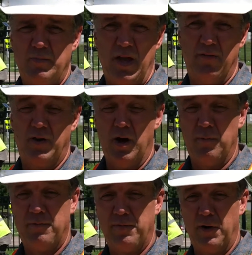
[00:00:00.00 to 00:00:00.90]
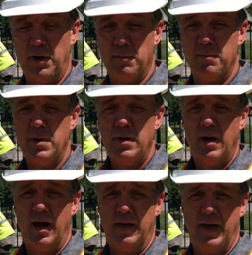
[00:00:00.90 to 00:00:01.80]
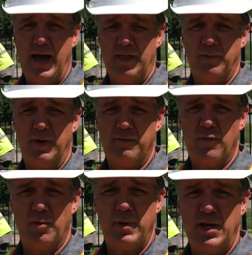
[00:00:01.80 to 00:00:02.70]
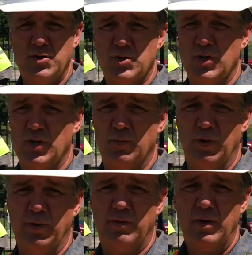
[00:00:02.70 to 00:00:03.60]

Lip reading: may have come from the Hathaway Formation with